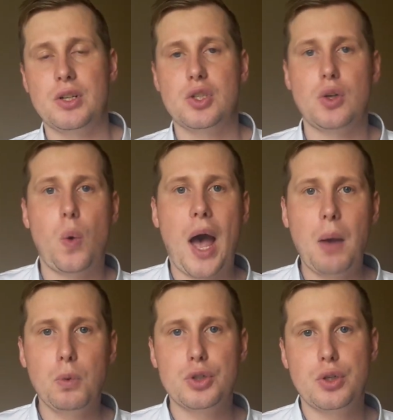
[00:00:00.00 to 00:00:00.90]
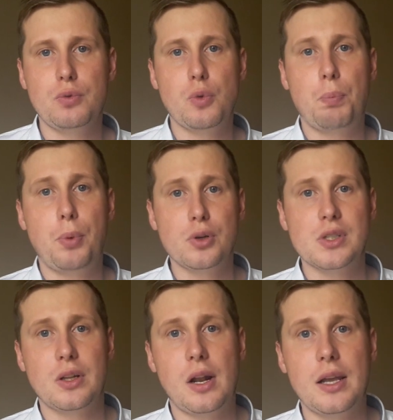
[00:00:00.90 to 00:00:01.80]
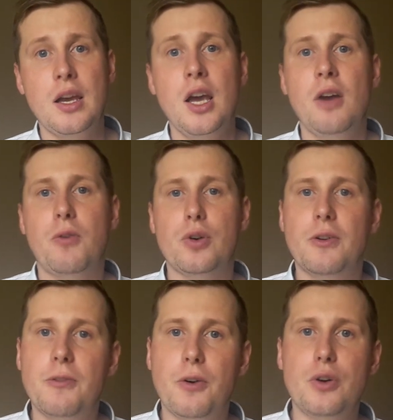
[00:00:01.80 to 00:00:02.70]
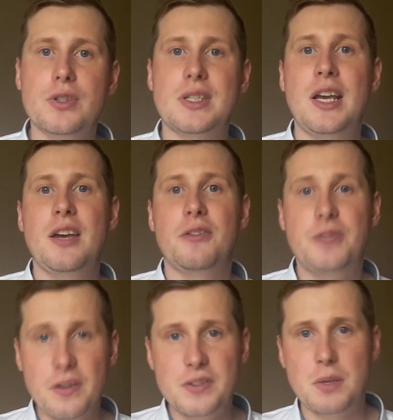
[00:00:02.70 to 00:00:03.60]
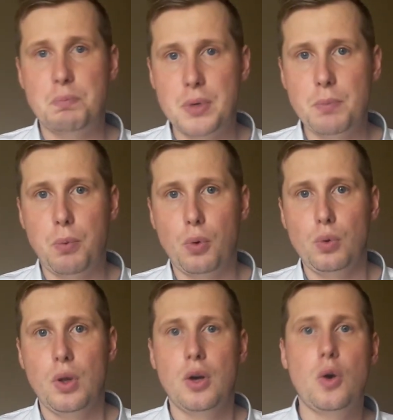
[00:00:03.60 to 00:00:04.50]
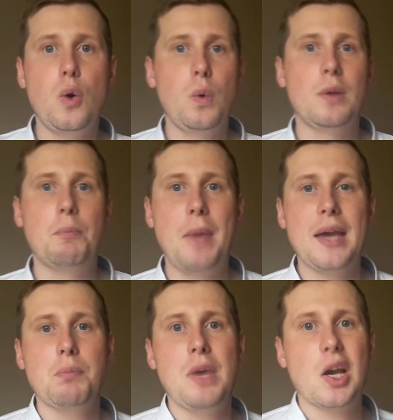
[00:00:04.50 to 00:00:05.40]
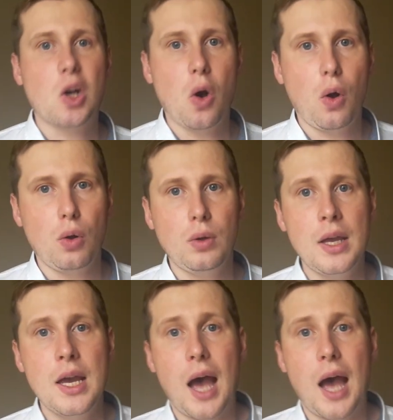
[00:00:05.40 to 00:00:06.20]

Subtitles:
so I will show you personally for the first 50 people who will make me a call.